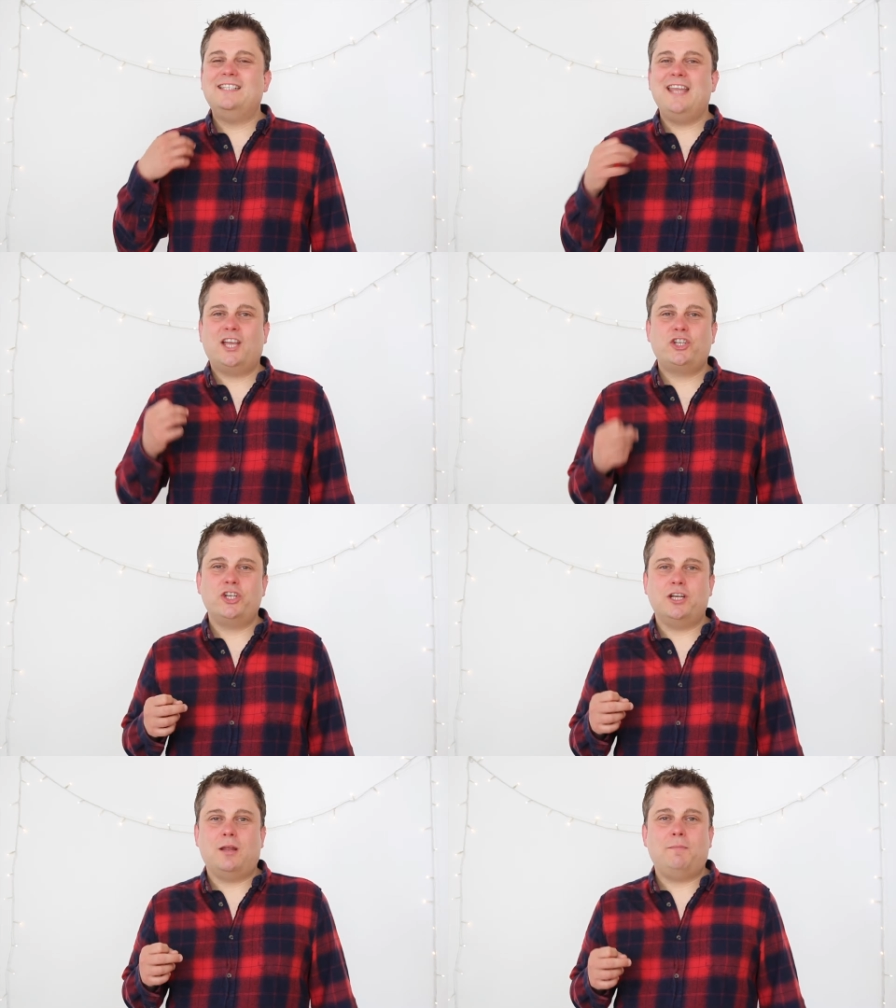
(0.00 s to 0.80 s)

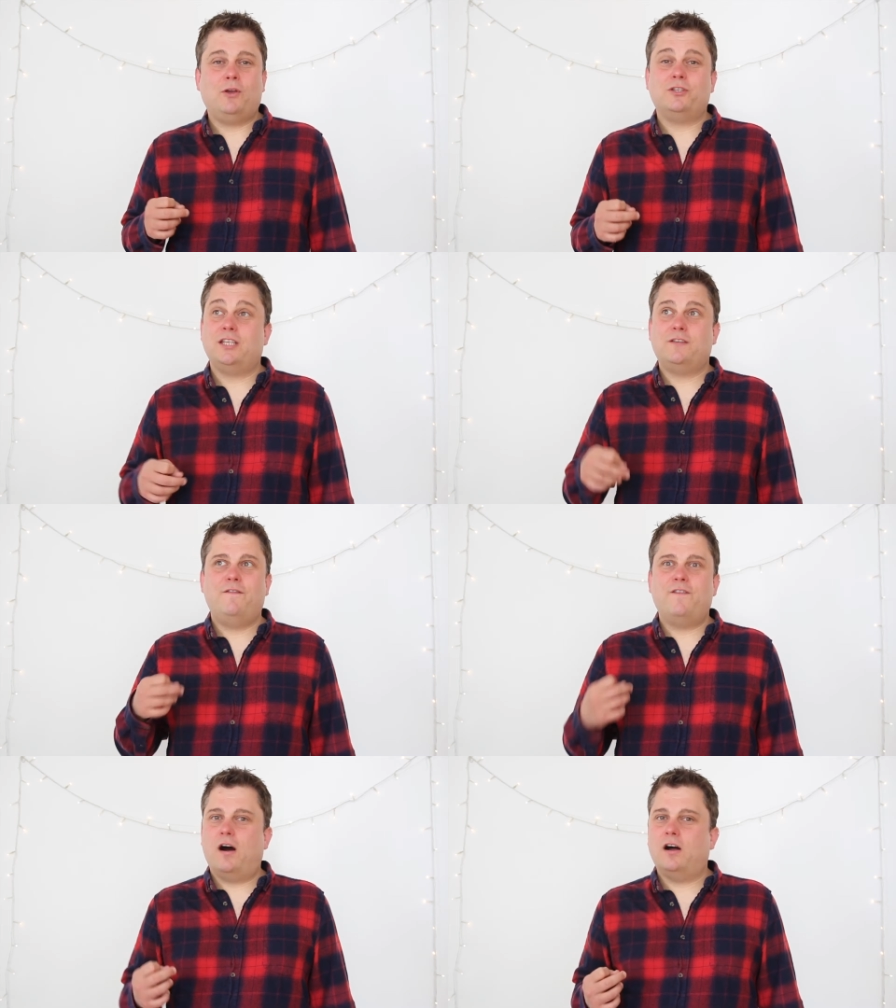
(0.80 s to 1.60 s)
diction because it's
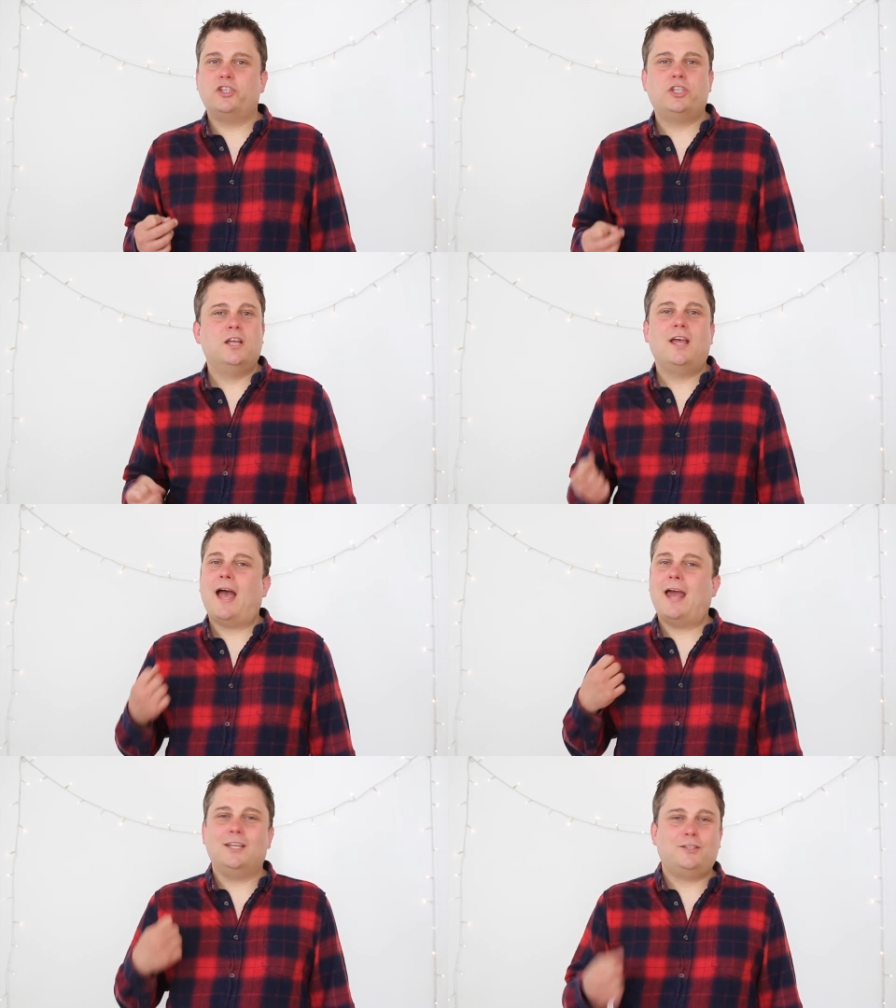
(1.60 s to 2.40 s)
fast
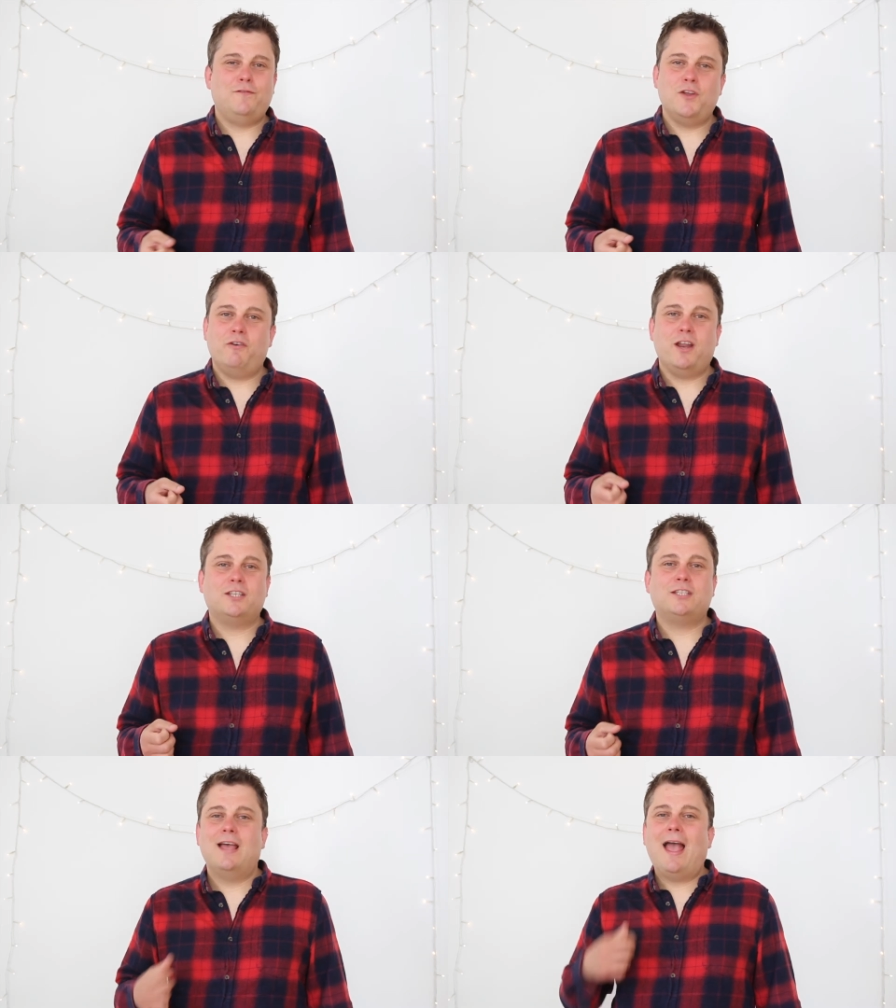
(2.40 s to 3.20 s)
and it's
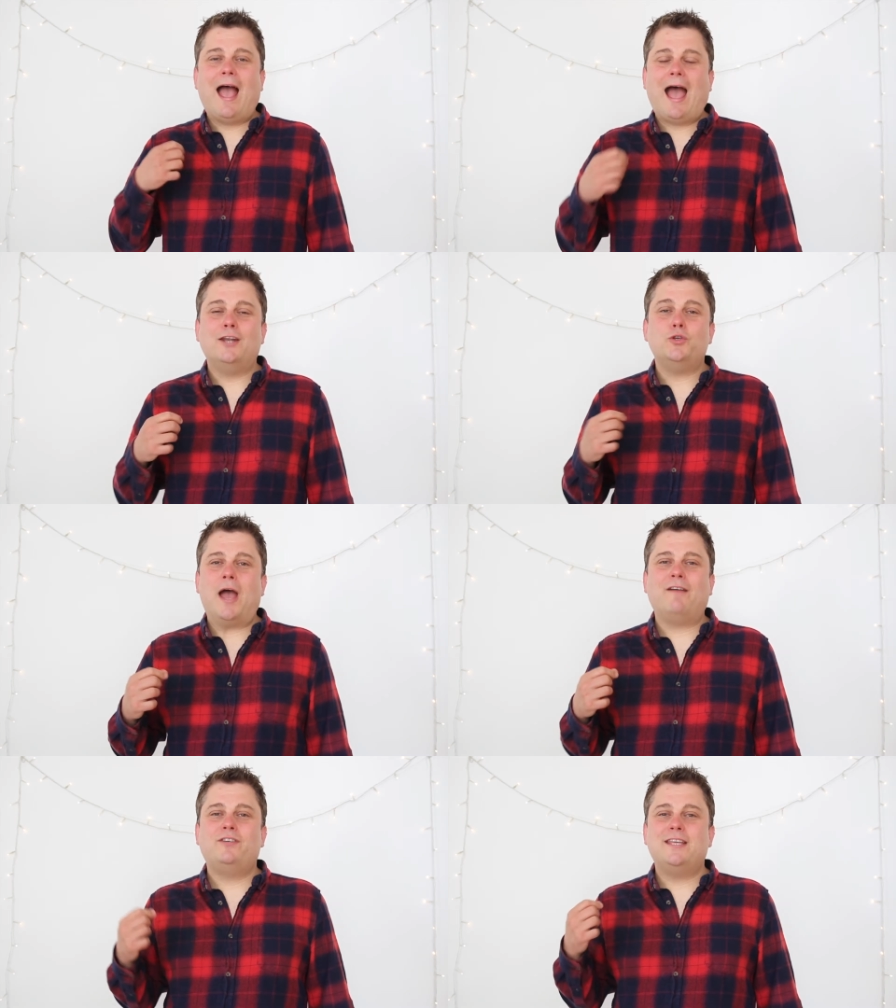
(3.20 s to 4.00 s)
furious and you
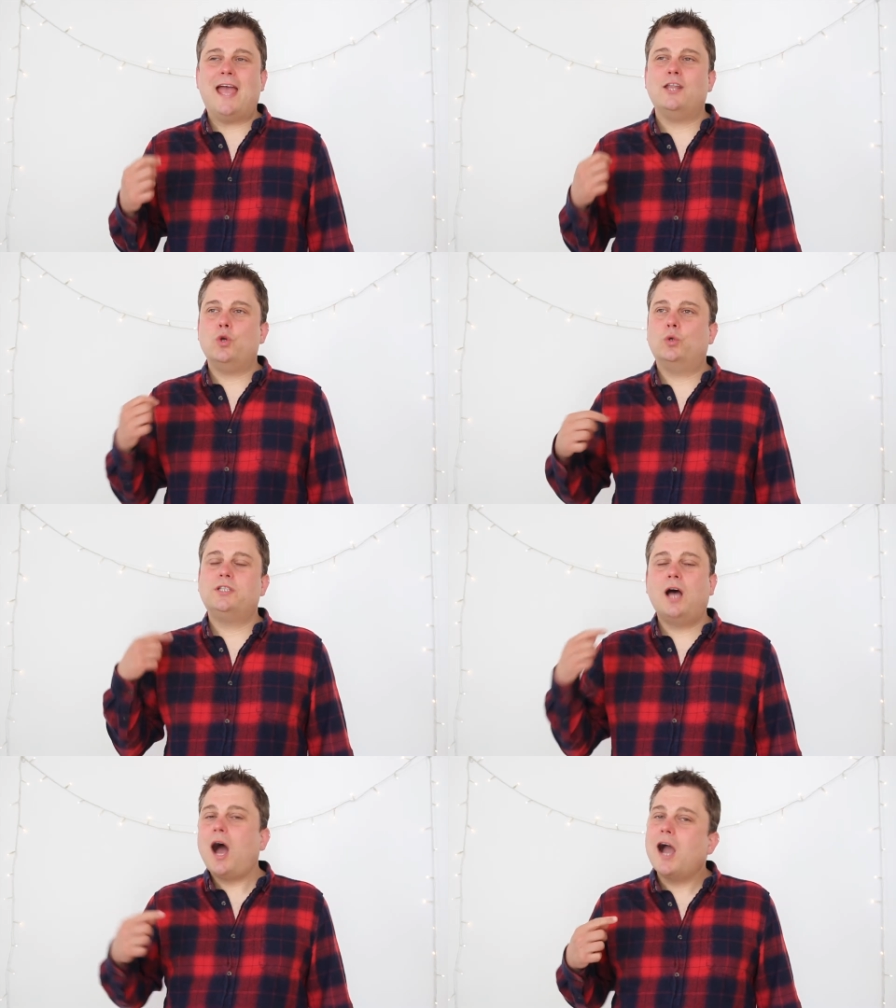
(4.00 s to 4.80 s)
have to get your
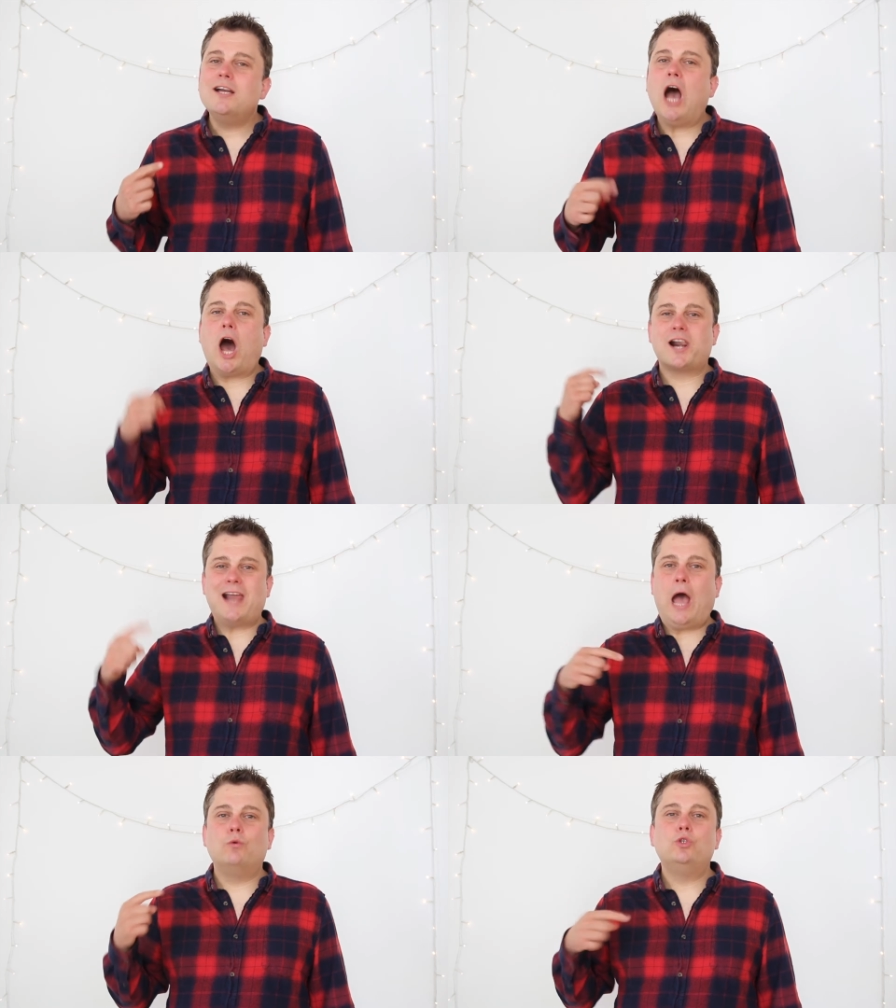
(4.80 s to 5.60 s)
tongue
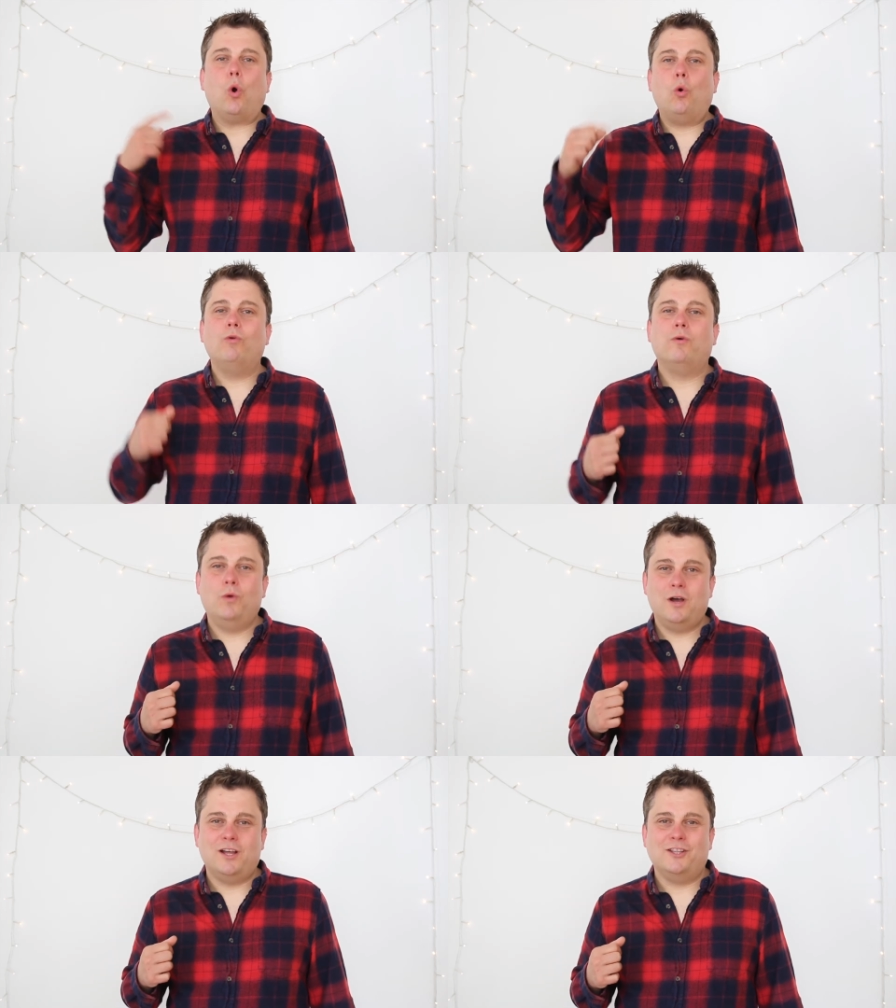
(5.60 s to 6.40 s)
around all the
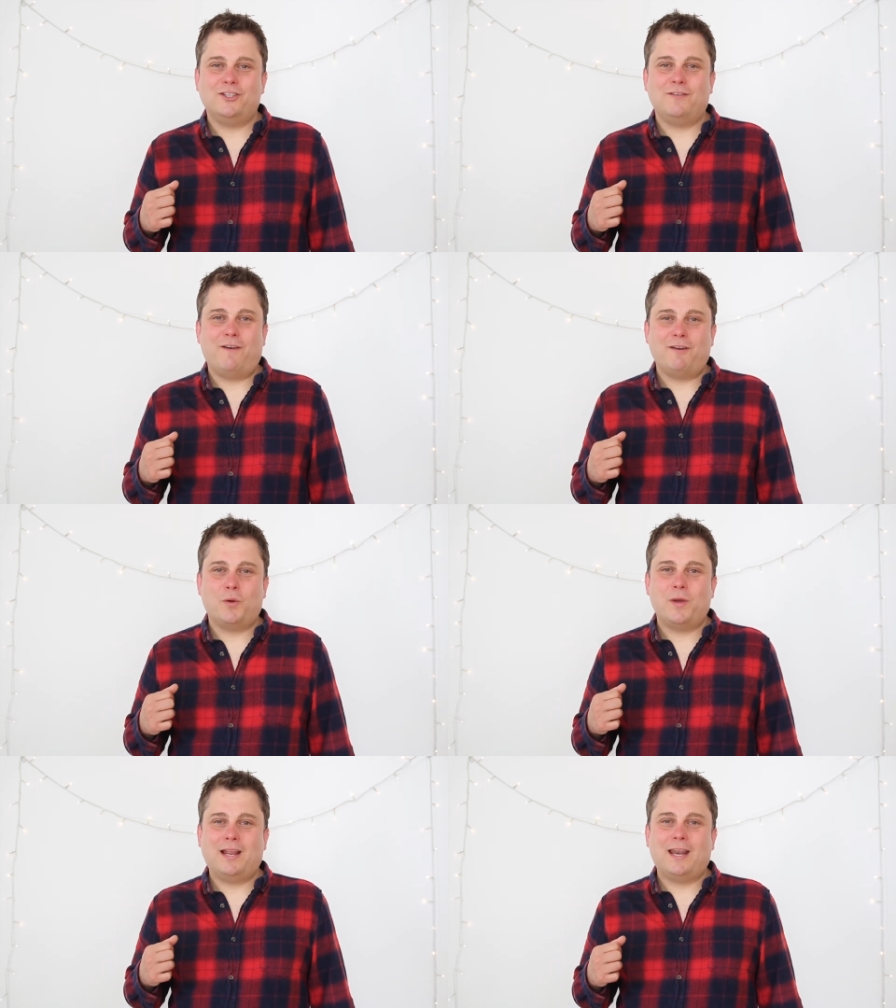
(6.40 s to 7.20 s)
words very
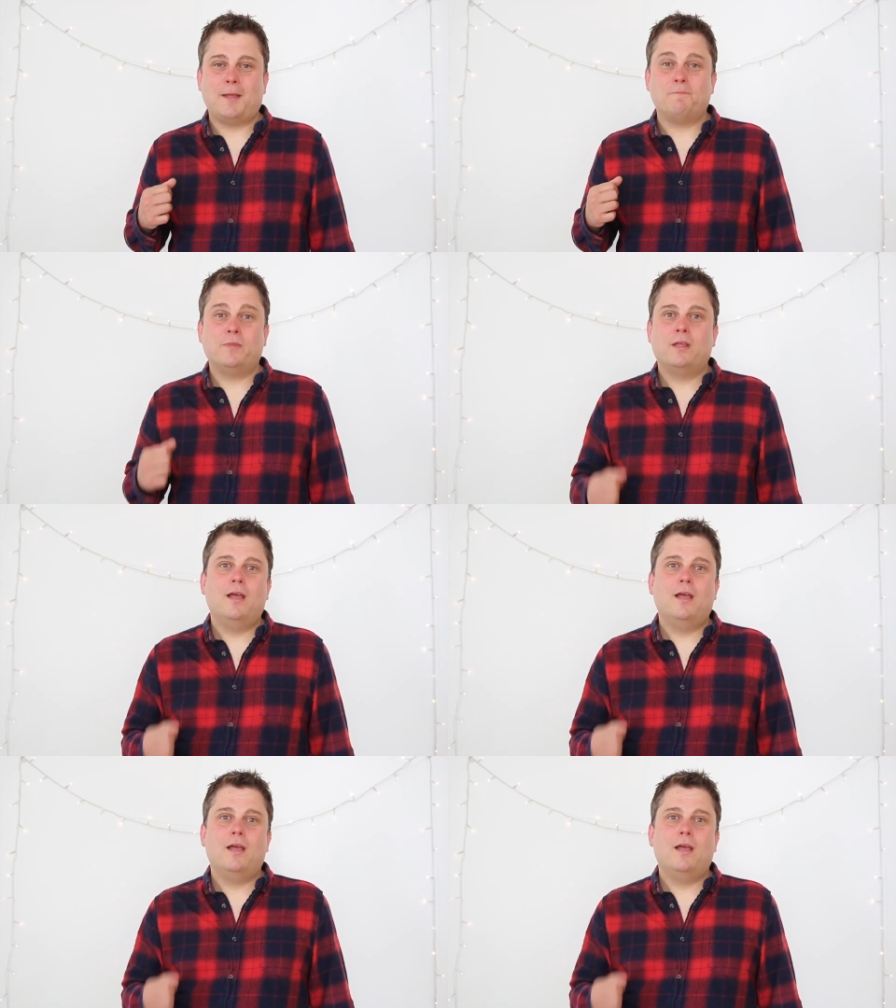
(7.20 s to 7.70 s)
quickly.